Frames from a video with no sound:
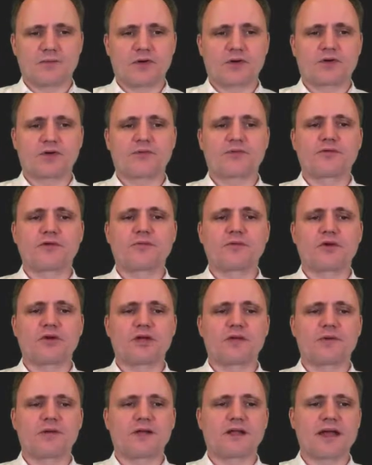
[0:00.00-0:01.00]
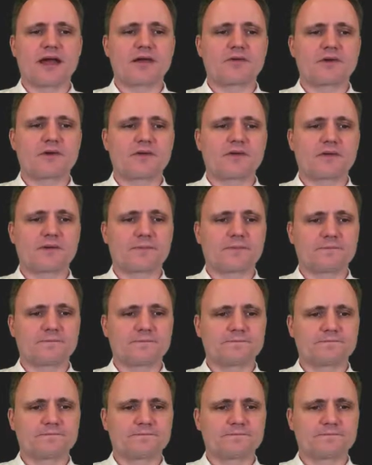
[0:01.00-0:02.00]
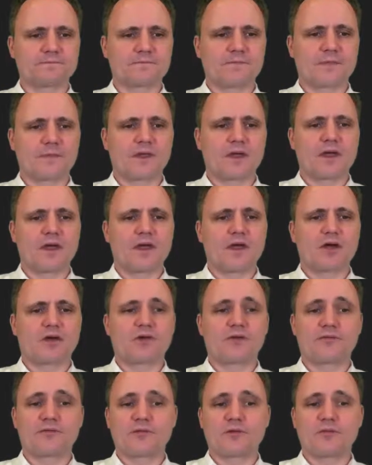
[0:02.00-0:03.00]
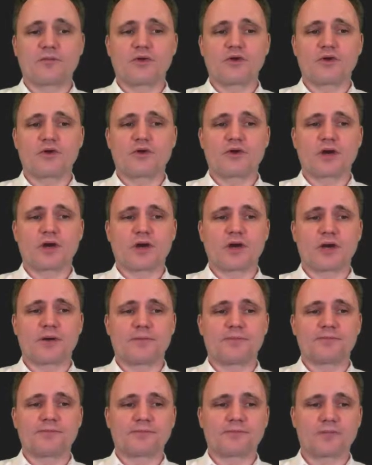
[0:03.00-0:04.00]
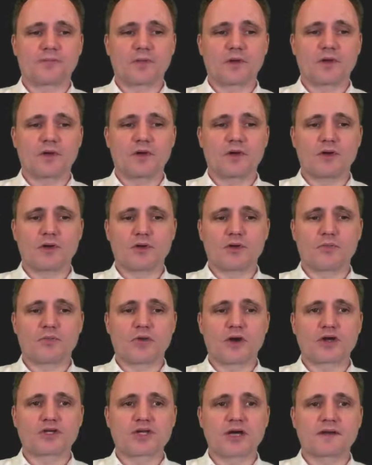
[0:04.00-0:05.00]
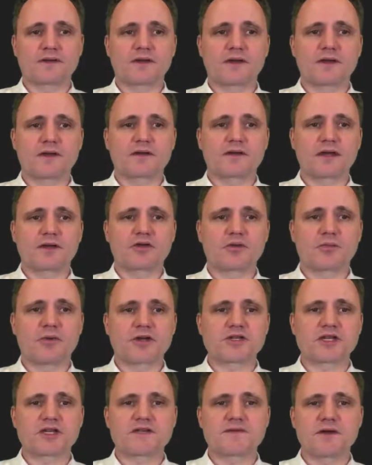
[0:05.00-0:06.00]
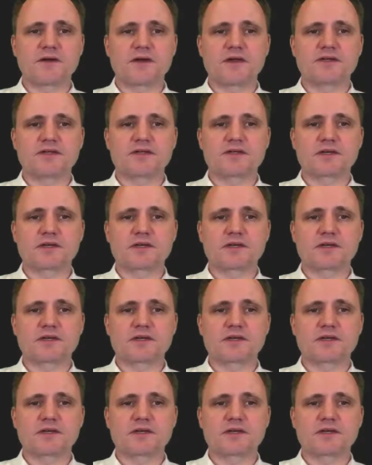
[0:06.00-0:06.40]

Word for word: Confirm your email address, confirm your project. And to get your project is very easy.